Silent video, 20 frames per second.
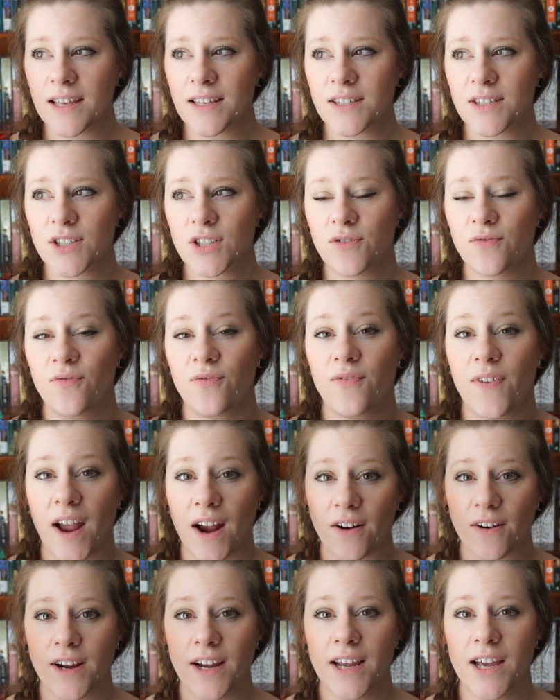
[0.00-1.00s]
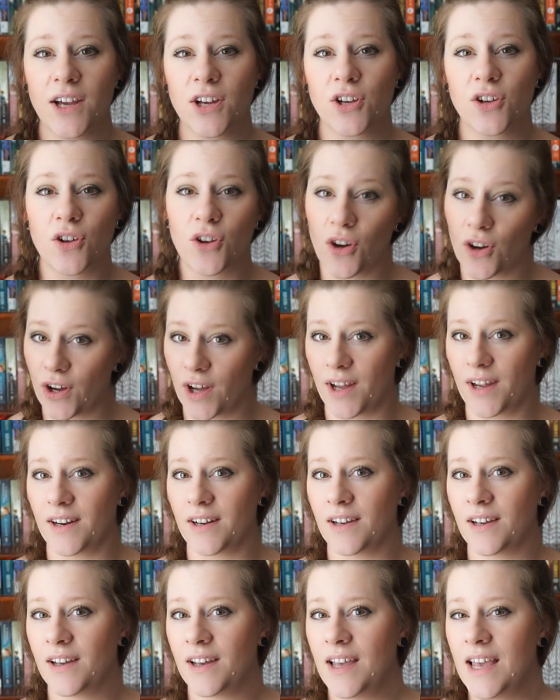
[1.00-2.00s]
is very
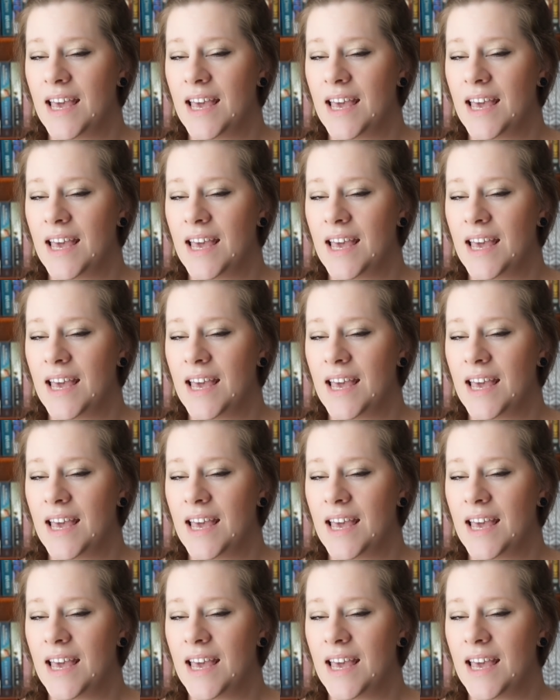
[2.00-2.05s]
good.